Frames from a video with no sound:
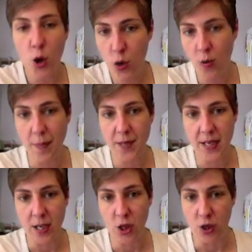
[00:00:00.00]
Who
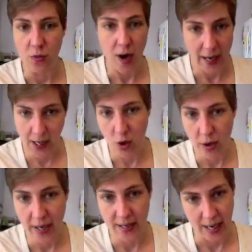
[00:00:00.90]
upset you? I'm going to go
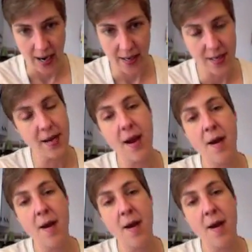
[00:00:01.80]
kick his ass.